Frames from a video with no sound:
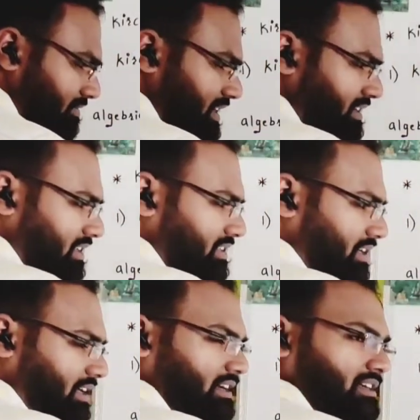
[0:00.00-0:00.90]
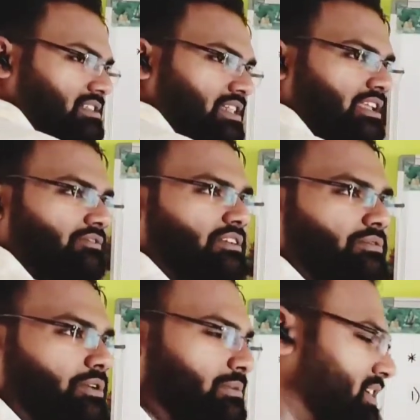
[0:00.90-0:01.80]
when the current is leaving
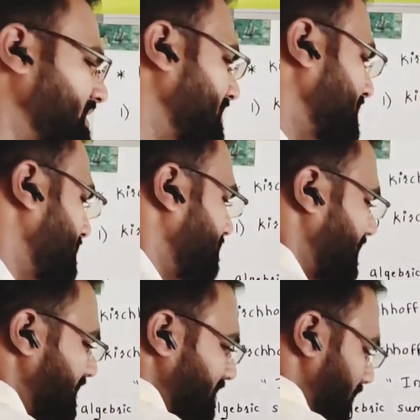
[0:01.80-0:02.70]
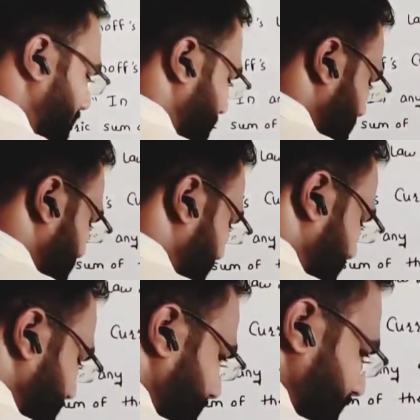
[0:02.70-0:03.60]
from it, we can call it
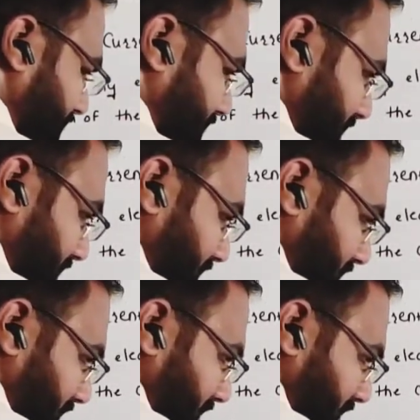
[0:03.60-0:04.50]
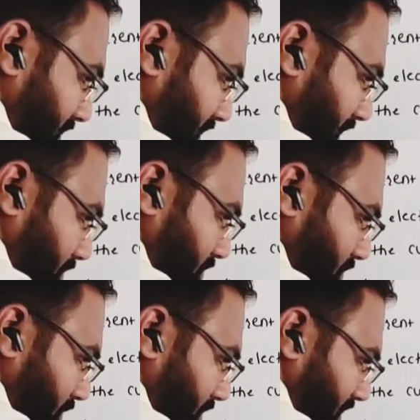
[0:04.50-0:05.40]
as a
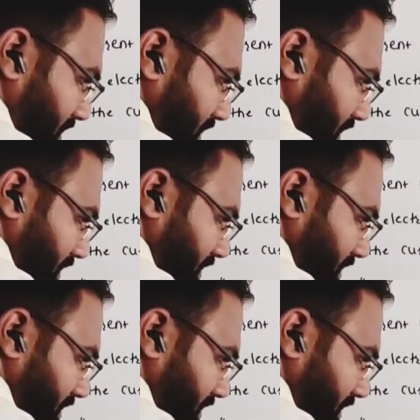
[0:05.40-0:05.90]
outgoing current.